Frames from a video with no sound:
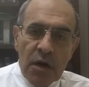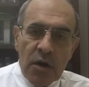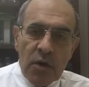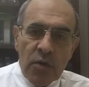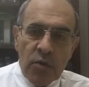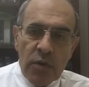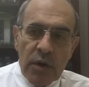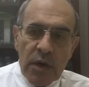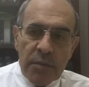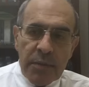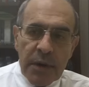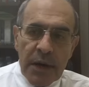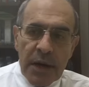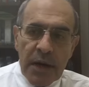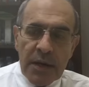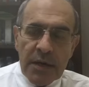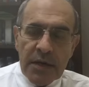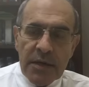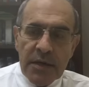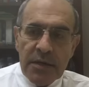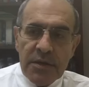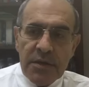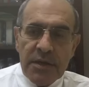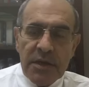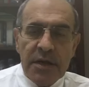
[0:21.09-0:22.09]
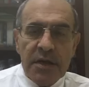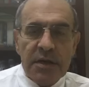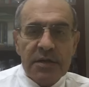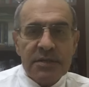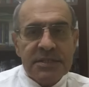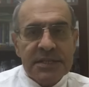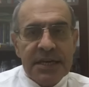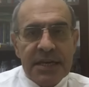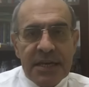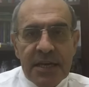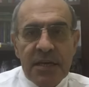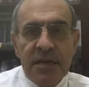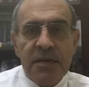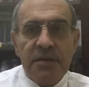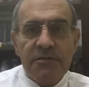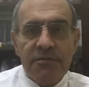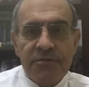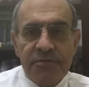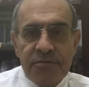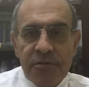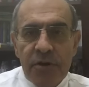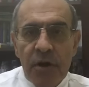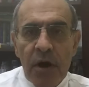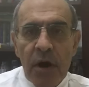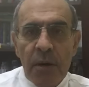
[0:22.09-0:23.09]
whereby they are taken
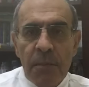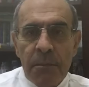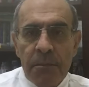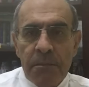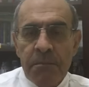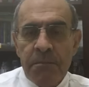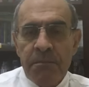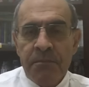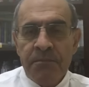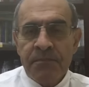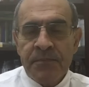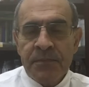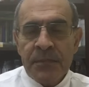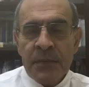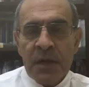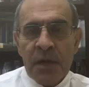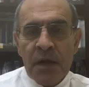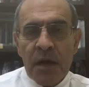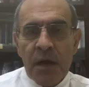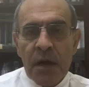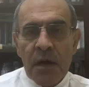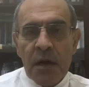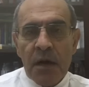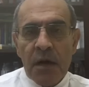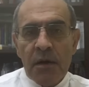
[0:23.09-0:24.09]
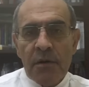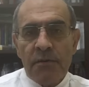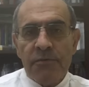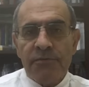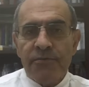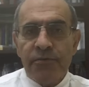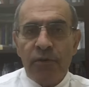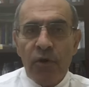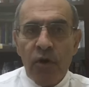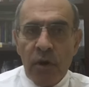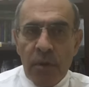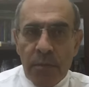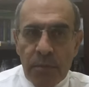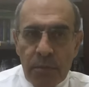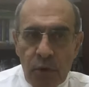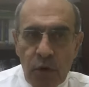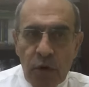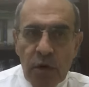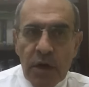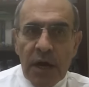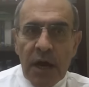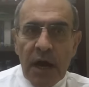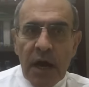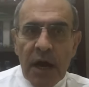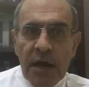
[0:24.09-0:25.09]
from form
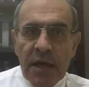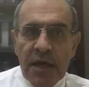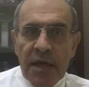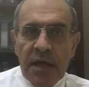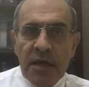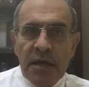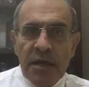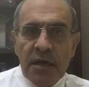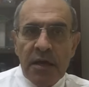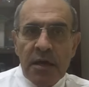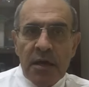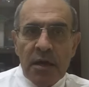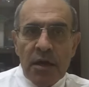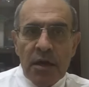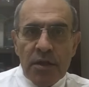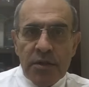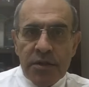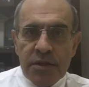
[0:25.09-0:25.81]
book, i.e.